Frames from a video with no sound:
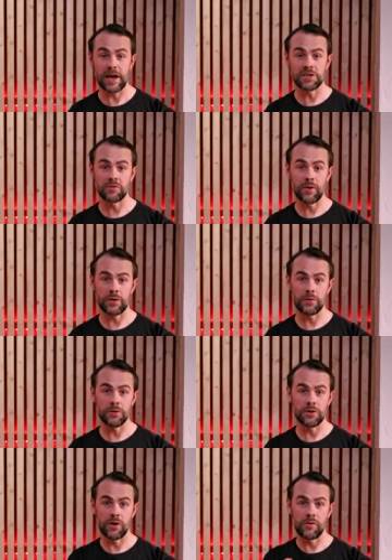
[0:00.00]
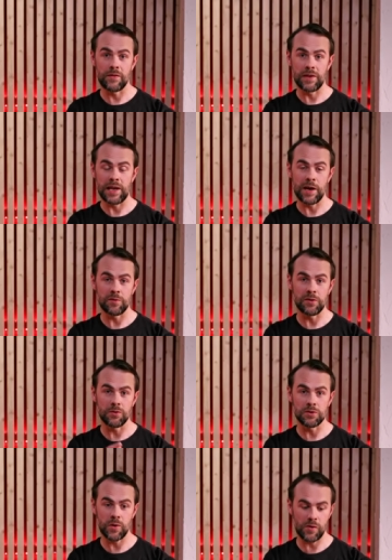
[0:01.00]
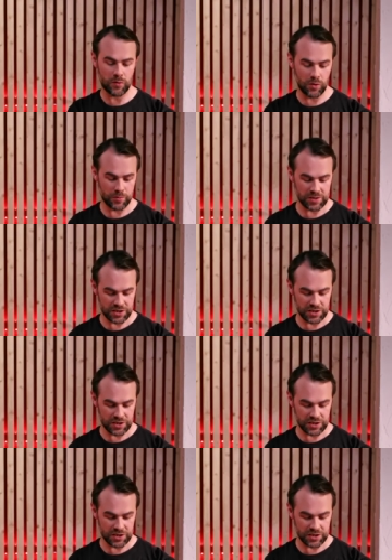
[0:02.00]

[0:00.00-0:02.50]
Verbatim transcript: Catch the record around the 11 or 12 o'clock